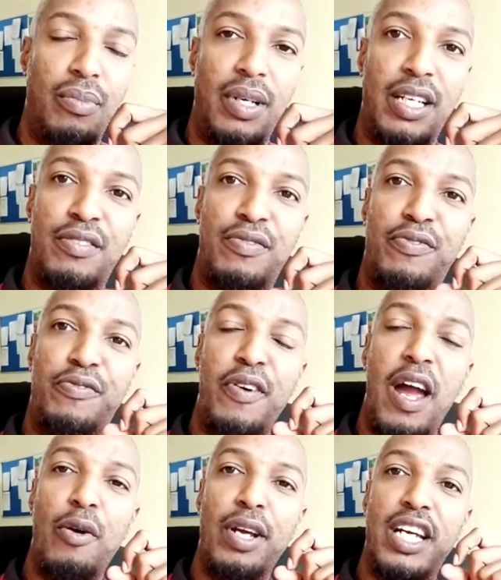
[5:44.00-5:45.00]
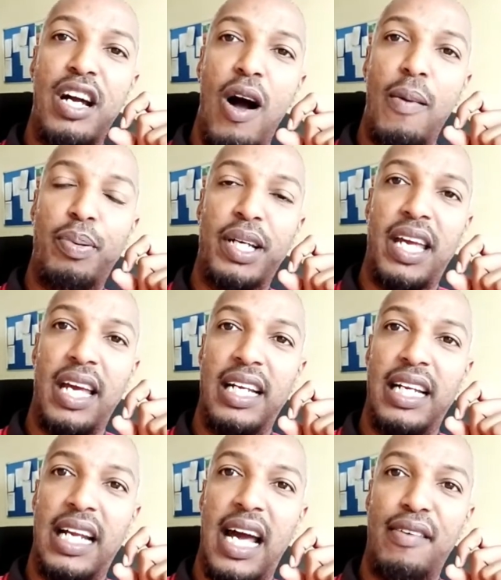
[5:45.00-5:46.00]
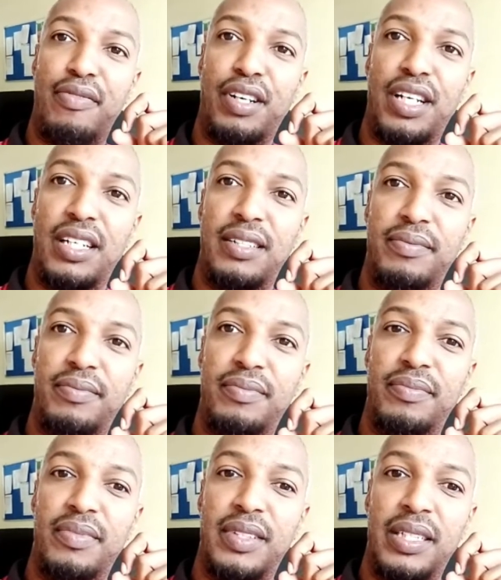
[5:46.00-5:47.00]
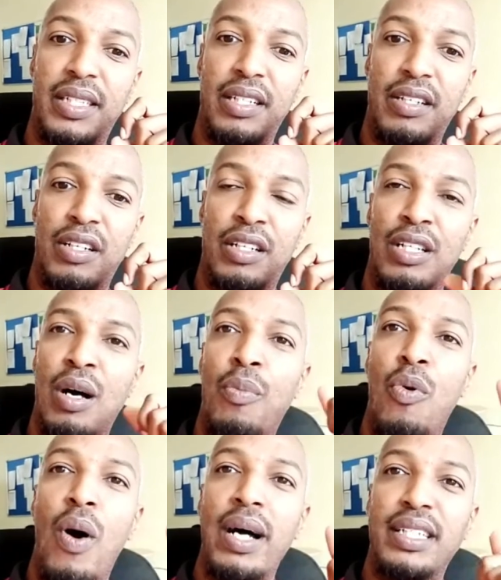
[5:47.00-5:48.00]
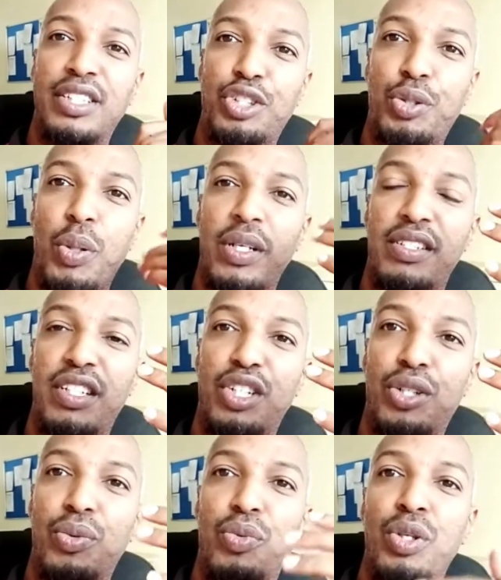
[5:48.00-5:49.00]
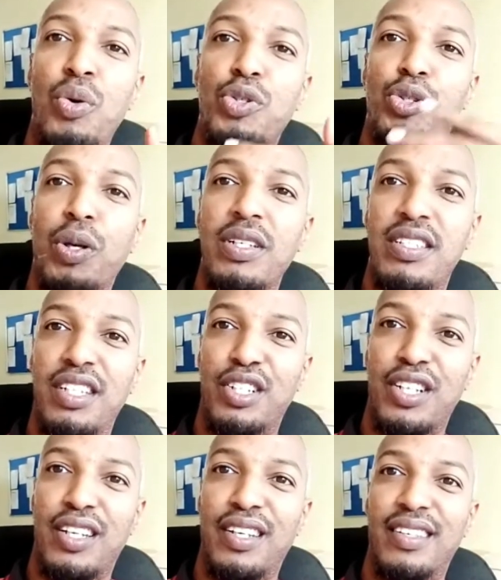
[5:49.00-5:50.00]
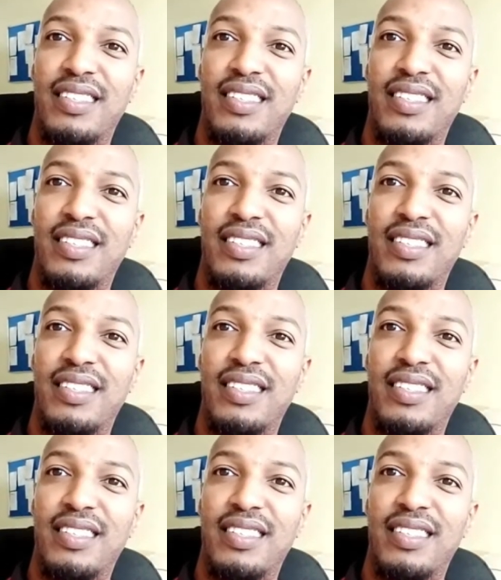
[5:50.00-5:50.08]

is very complicated in Africa. Number one is trust issue. We don't trust each other.